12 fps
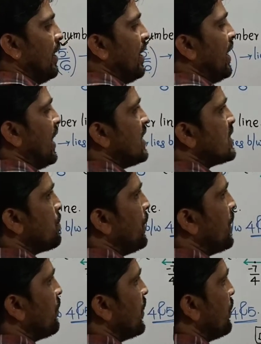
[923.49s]
lies
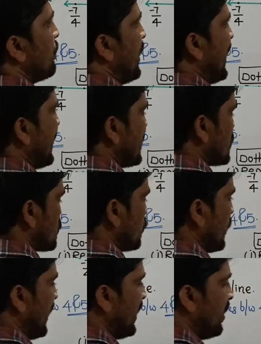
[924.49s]
between minus
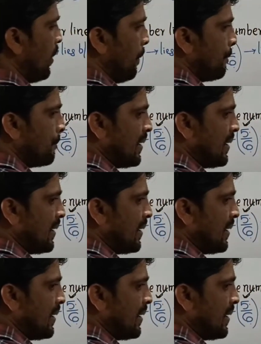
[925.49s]
2 and